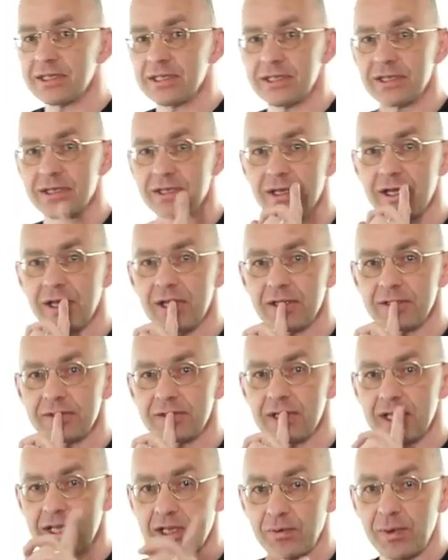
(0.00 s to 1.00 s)
the
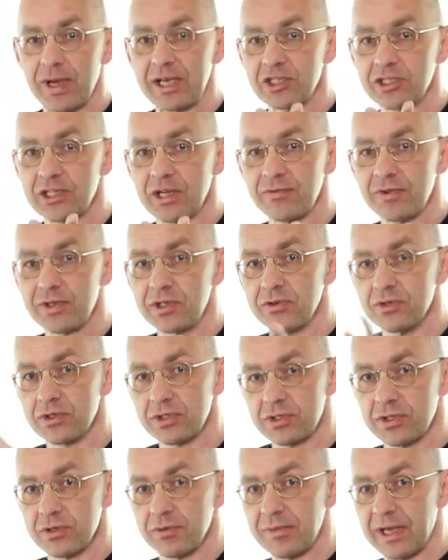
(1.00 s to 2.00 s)
equation that we
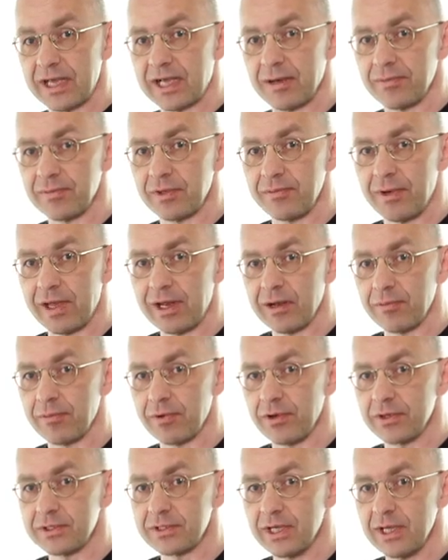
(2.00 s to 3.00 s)
use to make up the
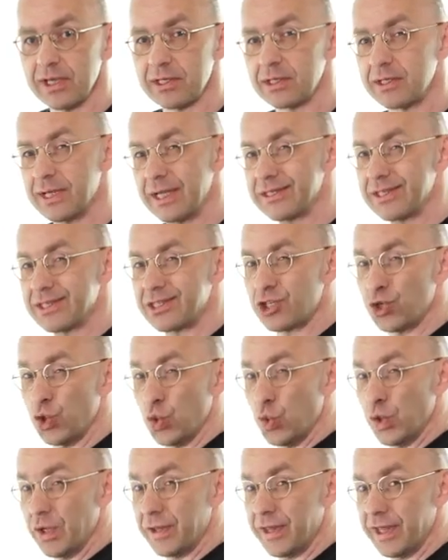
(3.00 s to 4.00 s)
Mandelbrot set, and there's a
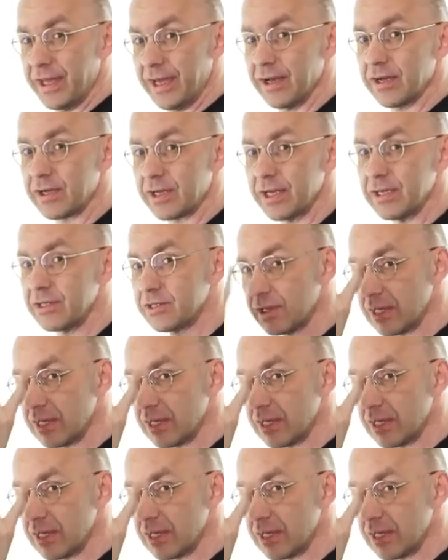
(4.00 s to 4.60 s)
2 in there, okay?